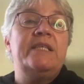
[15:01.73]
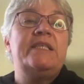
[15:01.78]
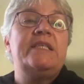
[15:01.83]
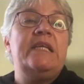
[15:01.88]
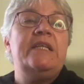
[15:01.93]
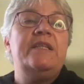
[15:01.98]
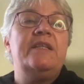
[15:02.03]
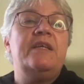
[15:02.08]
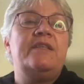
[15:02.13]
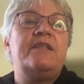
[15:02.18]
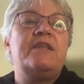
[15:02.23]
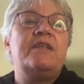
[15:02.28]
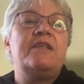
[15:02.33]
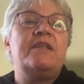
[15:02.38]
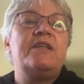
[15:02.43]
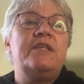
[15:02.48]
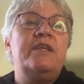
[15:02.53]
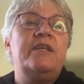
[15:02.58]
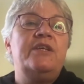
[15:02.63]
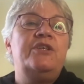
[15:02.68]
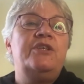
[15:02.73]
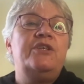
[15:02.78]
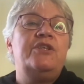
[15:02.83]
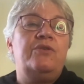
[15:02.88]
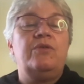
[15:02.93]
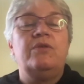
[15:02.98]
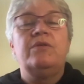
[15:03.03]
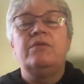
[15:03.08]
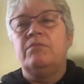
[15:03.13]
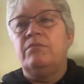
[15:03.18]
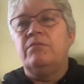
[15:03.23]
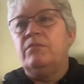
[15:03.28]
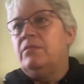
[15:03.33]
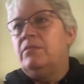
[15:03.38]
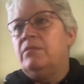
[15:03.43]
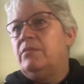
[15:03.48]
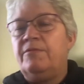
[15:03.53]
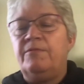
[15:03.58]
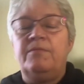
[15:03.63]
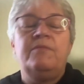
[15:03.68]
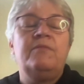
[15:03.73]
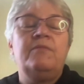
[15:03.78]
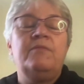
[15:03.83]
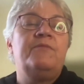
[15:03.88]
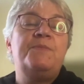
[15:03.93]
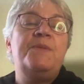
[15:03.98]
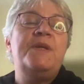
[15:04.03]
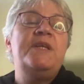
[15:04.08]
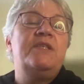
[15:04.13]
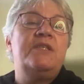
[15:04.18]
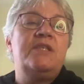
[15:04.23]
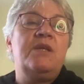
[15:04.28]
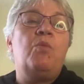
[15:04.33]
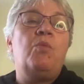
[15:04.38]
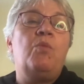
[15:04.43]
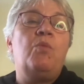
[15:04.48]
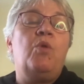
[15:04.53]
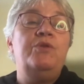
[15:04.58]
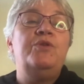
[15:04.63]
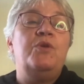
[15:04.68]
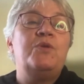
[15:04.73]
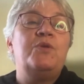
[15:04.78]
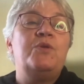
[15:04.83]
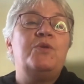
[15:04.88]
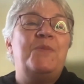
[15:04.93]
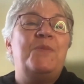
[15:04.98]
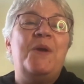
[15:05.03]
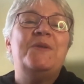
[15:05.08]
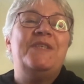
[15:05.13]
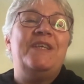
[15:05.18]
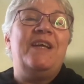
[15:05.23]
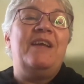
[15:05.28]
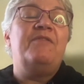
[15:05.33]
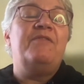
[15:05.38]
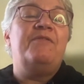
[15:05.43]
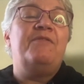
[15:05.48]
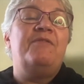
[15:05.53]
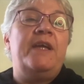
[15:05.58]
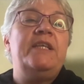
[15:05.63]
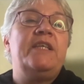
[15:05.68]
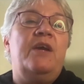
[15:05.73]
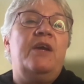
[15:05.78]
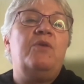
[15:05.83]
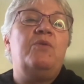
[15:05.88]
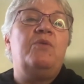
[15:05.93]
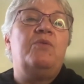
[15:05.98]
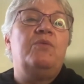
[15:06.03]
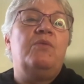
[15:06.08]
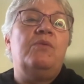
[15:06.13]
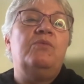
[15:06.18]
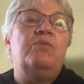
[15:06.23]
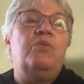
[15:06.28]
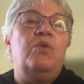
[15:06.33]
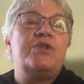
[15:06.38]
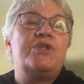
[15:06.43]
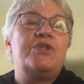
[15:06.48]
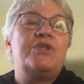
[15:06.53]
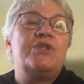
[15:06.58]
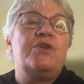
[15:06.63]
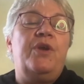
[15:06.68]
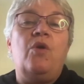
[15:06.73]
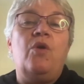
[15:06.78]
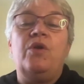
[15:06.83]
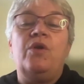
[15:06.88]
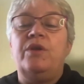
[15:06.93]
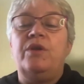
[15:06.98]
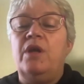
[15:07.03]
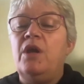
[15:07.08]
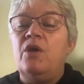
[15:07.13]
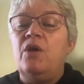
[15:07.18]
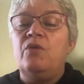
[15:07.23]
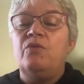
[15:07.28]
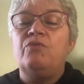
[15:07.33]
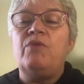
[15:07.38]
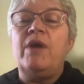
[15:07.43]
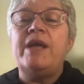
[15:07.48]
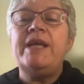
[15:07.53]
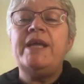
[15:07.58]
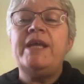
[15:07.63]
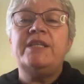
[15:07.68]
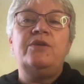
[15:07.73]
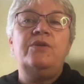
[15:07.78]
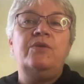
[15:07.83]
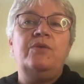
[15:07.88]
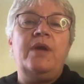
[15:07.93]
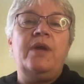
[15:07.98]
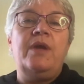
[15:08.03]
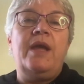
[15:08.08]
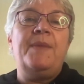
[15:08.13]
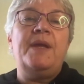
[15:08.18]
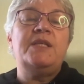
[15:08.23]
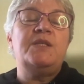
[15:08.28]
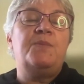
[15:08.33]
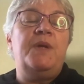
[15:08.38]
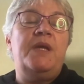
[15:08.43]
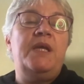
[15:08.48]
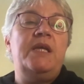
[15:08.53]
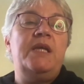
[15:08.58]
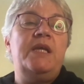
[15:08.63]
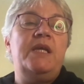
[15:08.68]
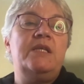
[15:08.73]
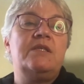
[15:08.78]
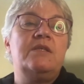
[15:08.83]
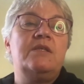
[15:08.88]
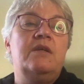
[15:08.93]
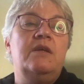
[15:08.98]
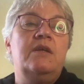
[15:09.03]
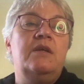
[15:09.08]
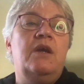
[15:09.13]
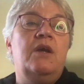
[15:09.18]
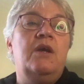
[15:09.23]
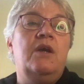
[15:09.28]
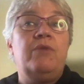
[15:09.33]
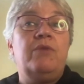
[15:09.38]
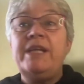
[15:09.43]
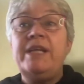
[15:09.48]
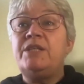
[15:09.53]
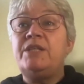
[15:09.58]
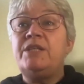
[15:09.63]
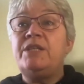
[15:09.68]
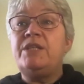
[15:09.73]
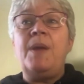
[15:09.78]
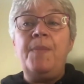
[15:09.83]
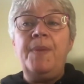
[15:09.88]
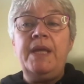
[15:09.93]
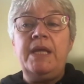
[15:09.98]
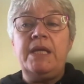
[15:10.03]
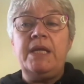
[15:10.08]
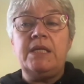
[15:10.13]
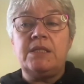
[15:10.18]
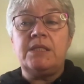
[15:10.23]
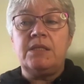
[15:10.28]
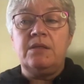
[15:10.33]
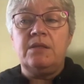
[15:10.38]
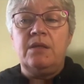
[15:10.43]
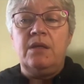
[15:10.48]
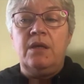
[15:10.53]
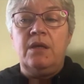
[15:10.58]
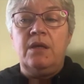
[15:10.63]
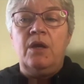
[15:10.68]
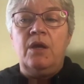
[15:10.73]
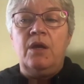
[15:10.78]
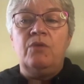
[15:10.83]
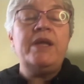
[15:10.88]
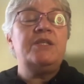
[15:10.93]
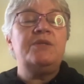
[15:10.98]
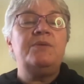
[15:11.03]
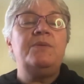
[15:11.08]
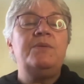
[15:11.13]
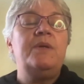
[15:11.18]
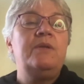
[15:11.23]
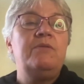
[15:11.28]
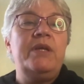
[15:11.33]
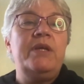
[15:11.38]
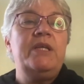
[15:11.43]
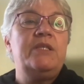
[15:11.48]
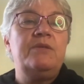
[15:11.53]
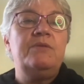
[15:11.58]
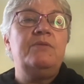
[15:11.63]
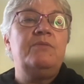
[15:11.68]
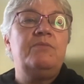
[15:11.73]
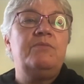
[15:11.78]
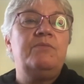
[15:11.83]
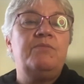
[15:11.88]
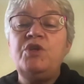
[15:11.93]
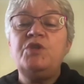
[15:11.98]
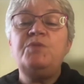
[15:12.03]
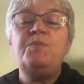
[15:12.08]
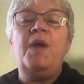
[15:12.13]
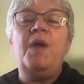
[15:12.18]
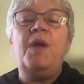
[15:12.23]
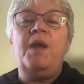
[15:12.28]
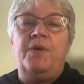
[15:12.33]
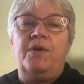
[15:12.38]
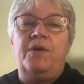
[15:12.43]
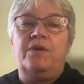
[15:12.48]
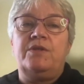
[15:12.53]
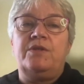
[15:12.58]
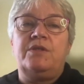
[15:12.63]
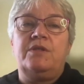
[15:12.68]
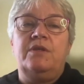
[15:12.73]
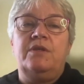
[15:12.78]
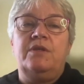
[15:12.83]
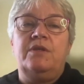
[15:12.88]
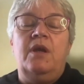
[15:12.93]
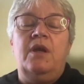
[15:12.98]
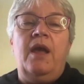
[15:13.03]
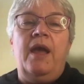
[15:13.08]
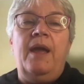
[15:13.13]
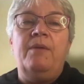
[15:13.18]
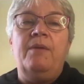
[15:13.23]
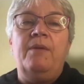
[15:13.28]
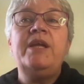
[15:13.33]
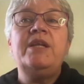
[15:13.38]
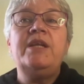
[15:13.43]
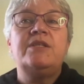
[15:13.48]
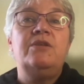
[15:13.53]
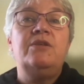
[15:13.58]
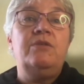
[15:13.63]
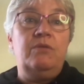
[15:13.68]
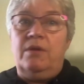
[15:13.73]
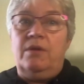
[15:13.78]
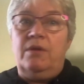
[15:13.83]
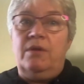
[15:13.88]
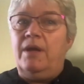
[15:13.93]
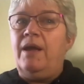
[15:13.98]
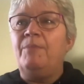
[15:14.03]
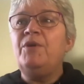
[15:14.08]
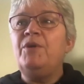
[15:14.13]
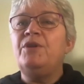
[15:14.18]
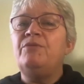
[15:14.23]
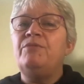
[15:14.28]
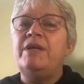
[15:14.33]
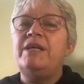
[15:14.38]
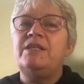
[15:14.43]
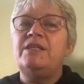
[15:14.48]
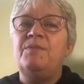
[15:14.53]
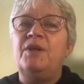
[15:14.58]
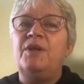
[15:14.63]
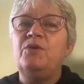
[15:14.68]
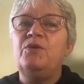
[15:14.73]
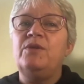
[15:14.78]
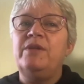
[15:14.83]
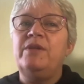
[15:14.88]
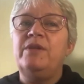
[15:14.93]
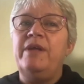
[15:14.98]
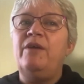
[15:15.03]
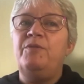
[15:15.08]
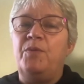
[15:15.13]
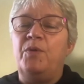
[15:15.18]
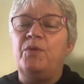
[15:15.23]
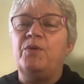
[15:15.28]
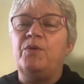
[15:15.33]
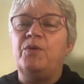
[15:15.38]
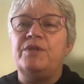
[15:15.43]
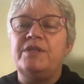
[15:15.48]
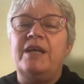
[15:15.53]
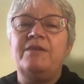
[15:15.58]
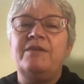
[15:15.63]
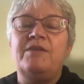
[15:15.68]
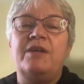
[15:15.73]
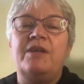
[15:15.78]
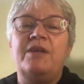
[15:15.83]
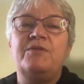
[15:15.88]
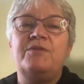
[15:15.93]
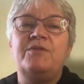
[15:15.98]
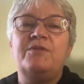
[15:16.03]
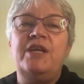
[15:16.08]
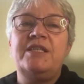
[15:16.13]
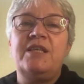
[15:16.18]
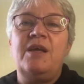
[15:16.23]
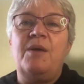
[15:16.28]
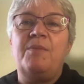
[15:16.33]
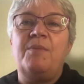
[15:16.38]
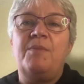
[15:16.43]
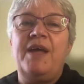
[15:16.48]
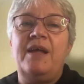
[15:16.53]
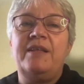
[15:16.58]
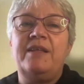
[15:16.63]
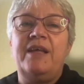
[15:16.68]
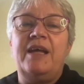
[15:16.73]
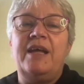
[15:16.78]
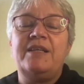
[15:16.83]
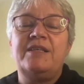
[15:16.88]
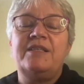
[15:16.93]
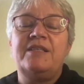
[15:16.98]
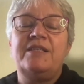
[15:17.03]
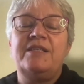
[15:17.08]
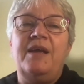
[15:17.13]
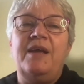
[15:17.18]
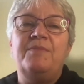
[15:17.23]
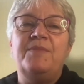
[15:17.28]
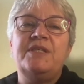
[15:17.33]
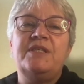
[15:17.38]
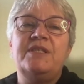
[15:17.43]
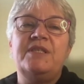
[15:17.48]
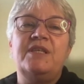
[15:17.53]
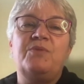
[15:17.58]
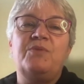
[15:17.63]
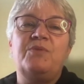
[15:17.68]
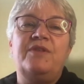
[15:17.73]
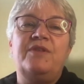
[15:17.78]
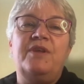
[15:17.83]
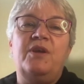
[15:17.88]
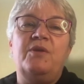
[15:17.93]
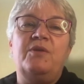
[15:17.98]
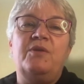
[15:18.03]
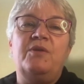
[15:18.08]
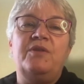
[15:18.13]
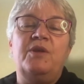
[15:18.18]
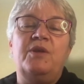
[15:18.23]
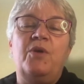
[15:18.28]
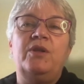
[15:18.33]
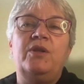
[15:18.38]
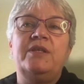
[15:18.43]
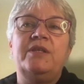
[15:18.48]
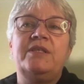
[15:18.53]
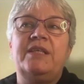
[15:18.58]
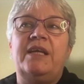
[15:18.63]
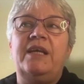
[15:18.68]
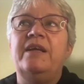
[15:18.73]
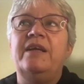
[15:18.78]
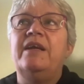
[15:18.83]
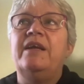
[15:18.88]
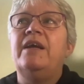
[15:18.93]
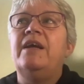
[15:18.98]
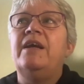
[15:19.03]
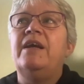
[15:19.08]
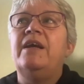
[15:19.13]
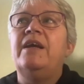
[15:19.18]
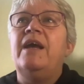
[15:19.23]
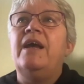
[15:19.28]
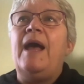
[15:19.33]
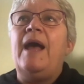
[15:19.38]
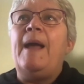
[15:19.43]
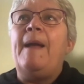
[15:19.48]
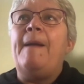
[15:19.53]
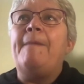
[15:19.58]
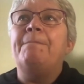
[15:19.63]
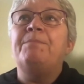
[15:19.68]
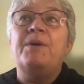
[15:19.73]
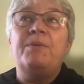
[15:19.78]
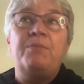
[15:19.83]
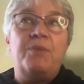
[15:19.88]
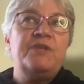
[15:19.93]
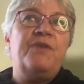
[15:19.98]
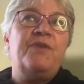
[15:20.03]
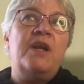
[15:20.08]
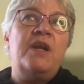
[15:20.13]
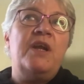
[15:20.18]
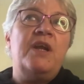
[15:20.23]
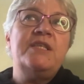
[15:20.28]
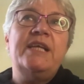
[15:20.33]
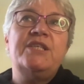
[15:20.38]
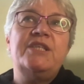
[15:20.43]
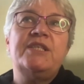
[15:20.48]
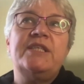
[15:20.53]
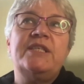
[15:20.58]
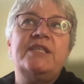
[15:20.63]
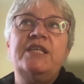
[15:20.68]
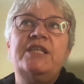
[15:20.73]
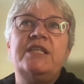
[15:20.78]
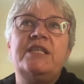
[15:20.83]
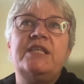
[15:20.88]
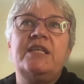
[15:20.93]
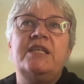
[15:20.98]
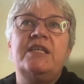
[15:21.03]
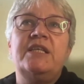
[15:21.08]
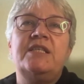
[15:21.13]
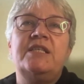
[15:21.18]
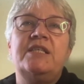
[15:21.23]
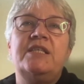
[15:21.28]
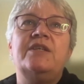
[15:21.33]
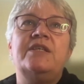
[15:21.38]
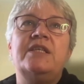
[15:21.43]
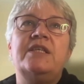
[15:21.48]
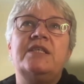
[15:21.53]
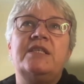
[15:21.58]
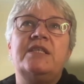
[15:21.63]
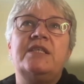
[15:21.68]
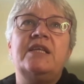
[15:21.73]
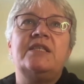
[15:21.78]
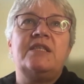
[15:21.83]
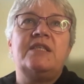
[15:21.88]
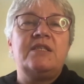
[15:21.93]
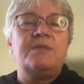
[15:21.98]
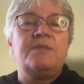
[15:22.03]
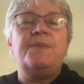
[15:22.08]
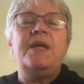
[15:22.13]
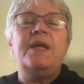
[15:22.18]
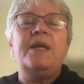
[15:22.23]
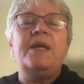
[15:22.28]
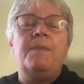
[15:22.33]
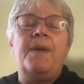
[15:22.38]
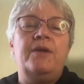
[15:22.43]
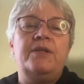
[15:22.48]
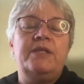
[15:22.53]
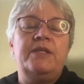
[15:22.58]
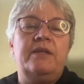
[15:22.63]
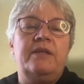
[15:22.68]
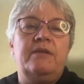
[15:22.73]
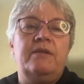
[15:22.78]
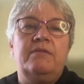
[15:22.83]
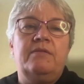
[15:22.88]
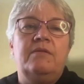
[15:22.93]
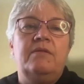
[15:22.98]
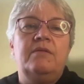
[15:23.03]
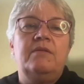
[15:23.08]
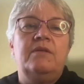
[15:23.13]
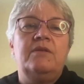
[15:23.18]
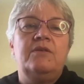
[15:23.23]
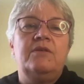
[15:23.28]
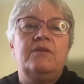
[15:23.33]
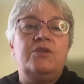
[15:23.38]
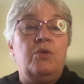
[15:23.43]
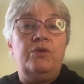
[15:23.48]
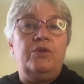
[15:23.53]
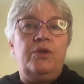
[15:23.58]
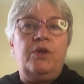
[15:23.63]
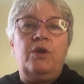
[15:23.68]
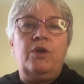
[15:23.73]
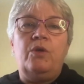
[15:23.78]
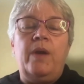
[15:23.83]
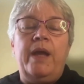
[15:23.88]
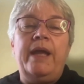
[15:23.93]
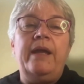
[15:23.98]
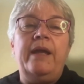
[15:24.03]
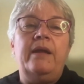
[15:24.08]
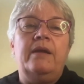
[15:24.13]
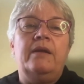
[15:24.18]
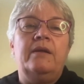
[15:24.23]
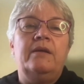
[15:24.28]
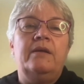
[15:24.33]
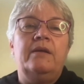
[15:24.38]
to see that there's an issue, speak to someone who knows about it and find out what's going on. Write to MSPs, write to MPs, write to newspapers, I'm going to write to my local health board and chase up that business with their policy. But as far as the legislation is concerned, is speak about it. Don't look away.